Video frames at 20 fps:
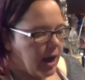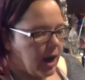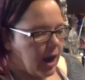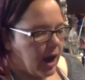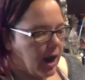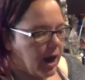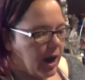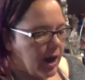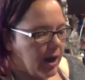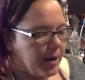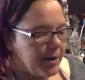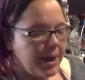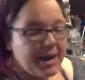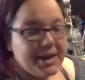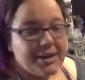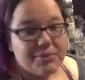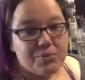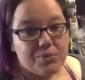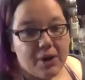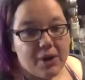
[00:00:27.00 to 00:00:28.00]

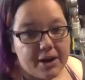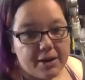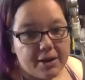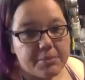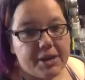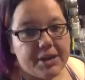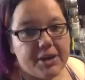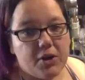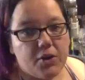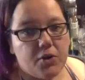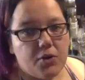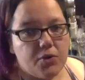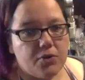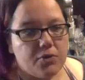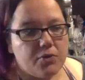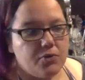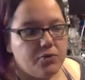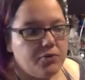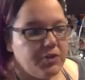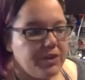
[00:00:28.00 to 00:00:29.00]
I ran my
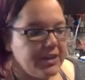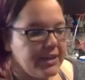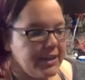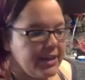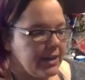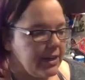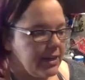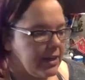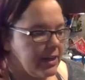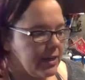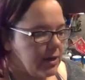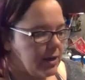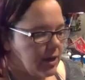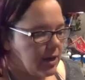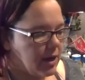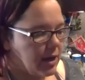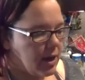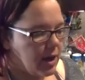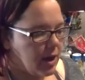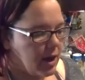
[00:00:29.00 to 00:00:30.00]
own vegan
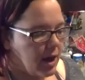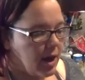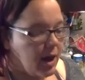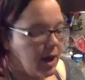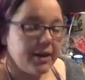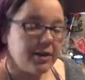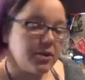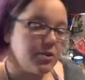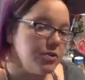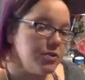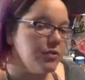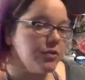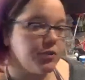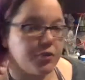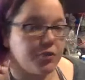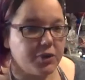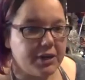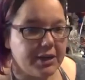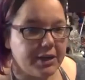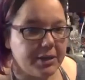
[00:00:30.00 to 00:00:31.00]
uh, and gluten
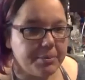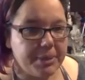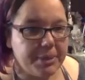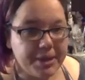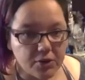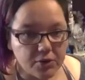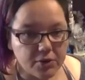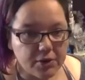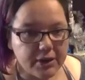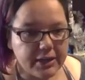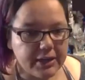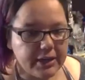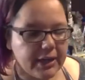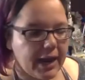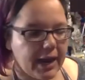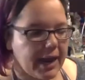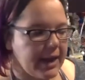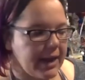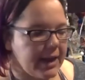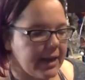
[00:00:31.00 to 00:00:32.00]
free bakery
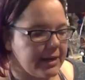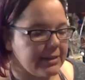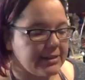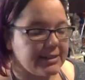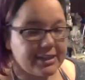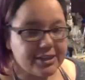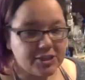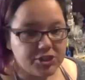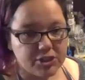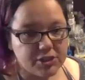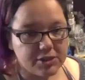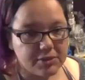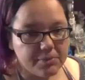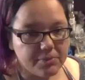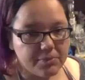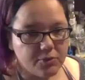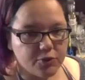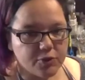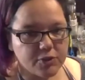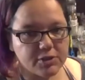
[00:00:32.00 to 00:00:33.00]
and kitchen
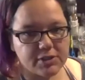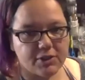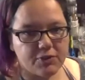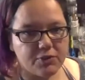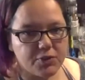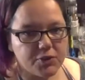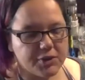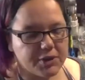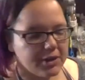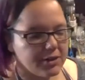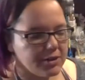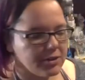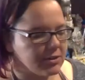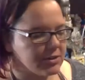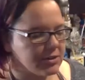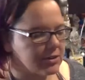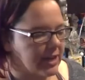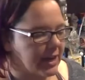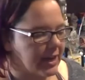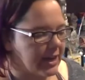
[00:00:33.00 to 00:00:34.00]
for several
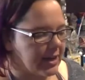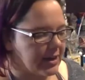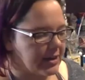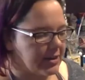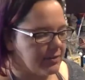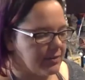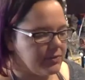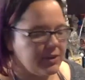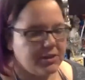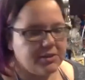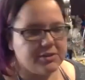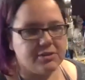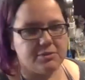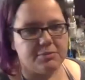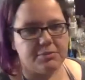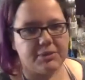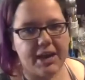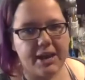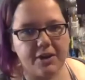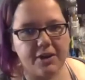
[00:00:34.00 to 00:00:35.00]
years. And I've done some
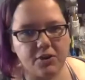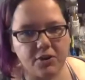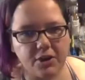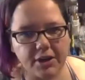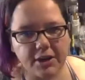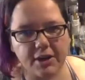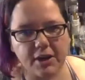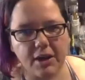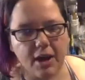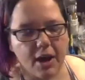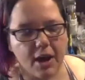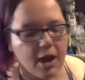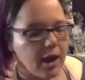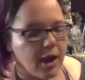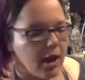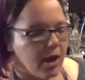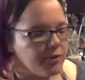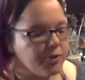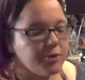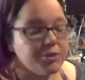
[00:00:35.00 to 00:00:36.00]
catering
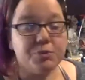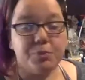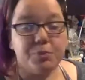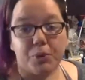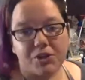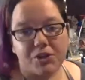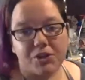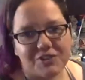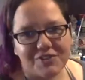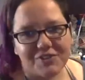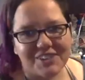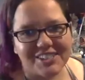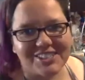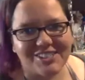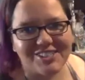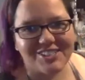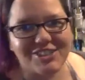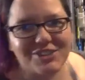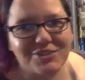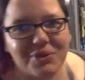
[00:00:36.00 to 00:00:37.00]
for sports
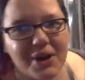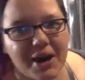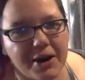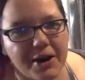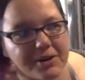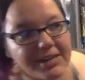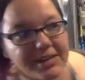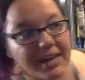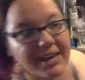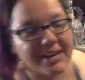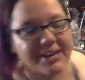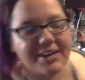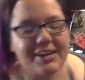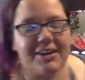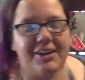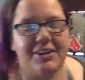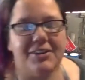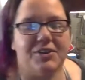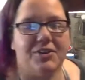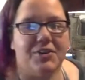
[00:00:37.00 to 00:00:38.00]
officials throughout Canada
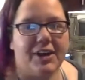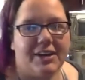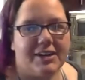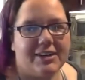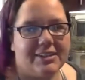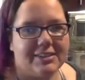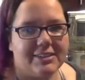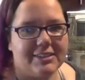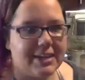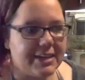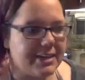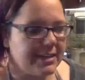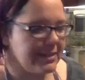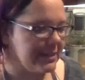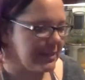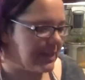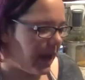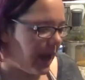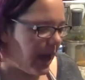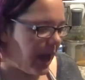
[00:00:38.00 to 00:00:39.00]
and the United
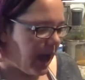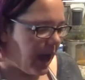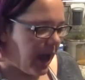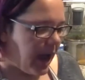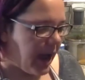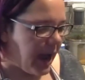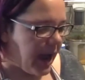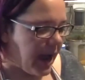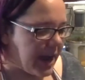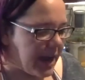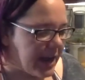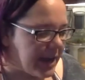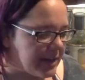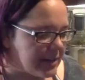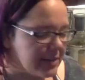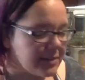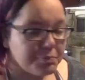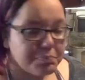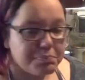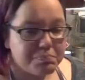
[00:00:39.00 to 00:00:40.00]
States.
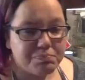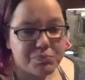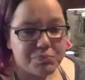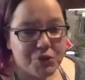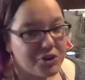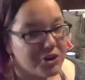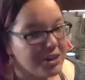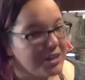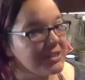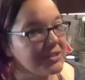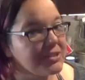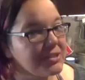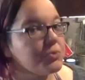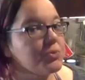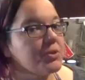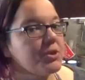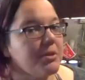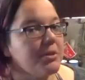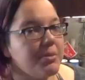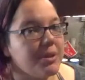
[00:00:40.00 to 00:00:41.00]
And cooking is a
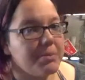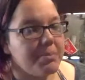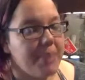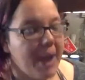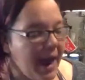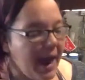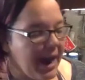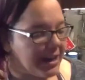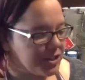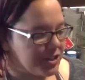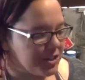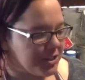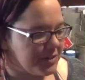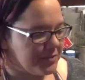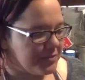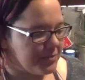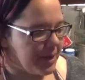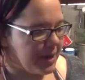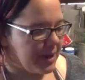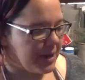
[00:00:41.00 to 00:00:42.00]
really big passion of
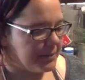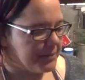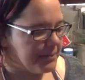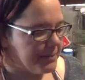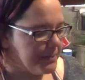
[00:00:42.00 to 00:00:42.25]
mine.